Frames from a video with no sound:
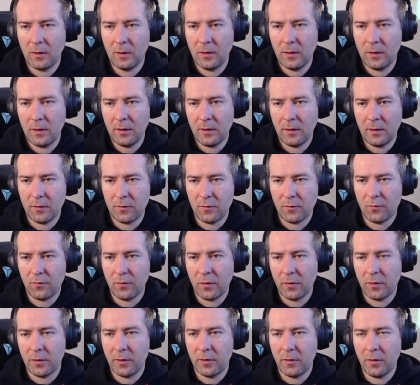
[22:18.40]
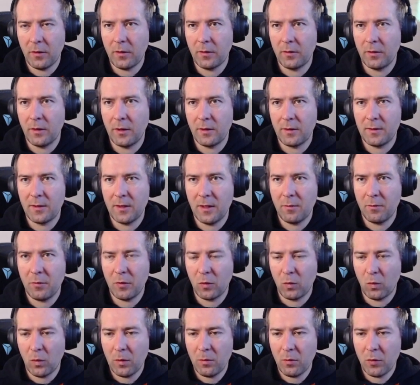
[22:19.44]
And let's run it on the example
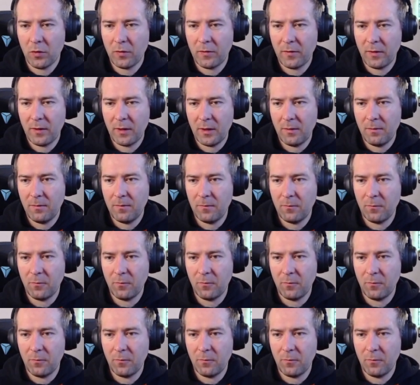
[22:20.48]
one more time.